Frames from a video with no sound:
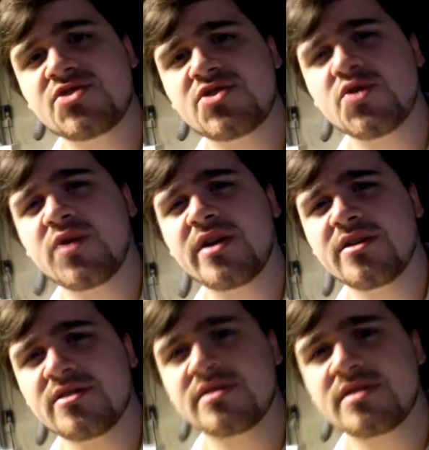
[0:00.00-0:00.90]

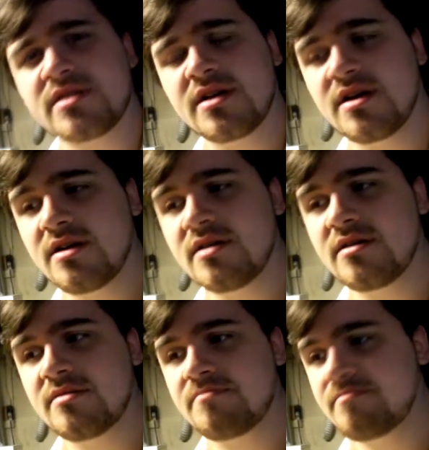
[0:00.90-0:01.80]
triggers
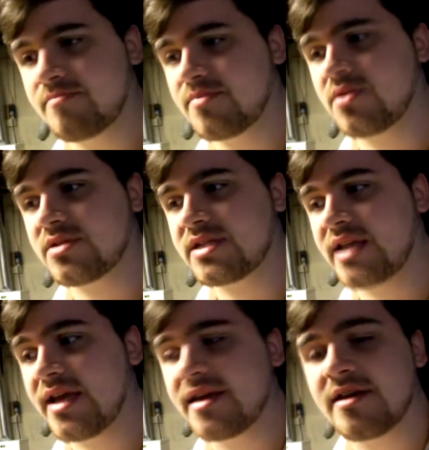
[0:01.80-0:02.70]
per
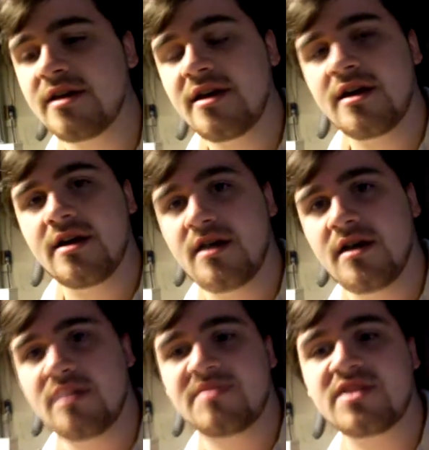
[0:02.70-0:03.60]
se.
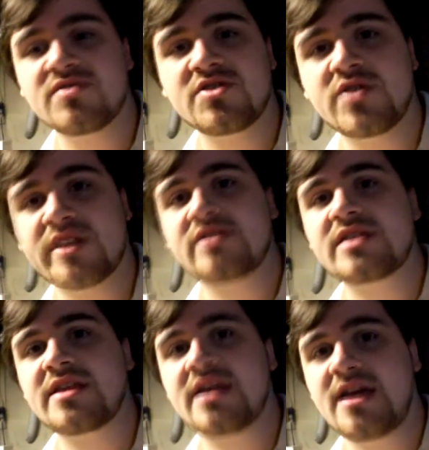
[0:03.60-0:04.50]
The only triggers that
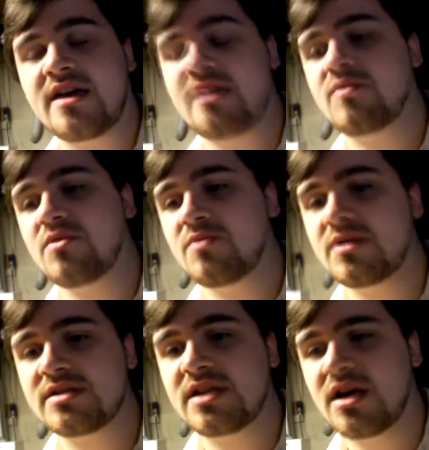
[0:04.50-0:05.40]
they had were
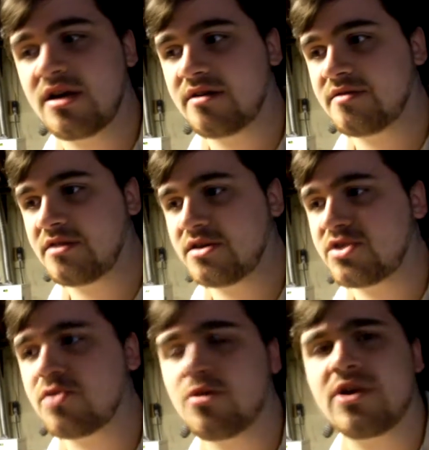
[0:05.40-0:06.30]
ones on the
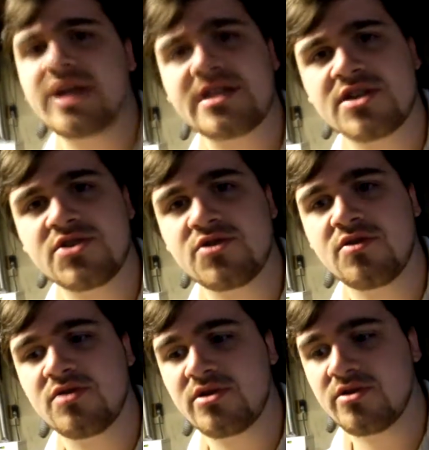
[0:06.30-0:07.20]
Super NES
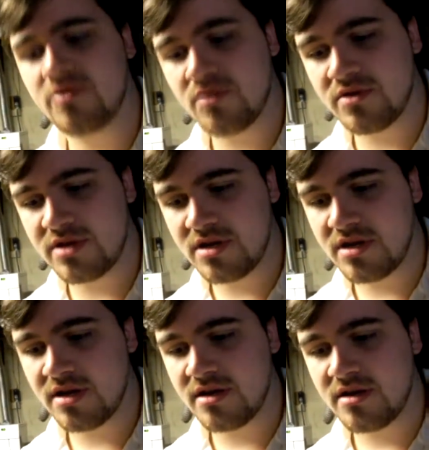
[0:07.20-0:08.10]
controller or the
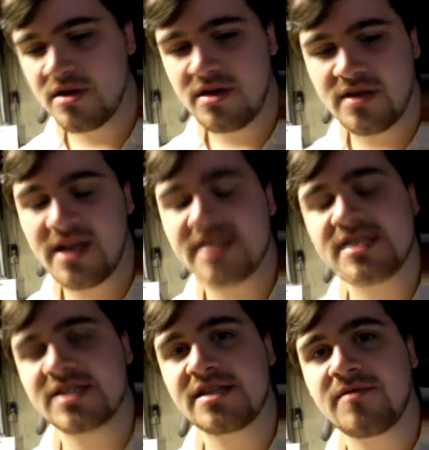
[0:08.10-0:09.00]

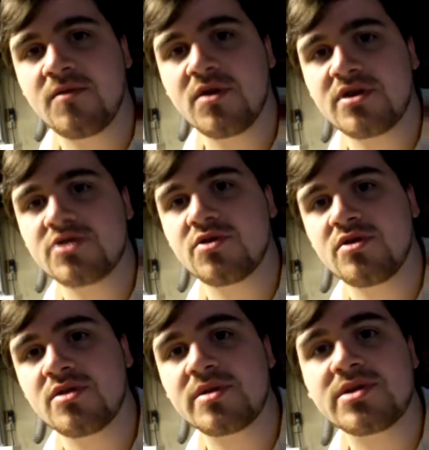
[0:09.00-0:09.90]
N64
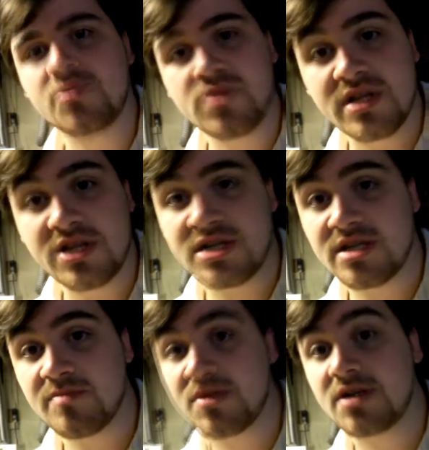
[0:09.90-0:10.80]
controller, which were really just a
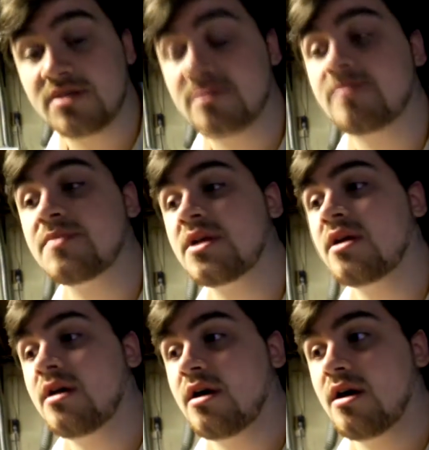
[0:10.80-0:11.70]
button
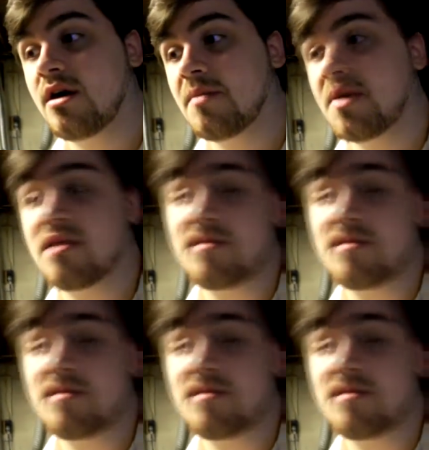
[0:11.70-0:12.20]
on the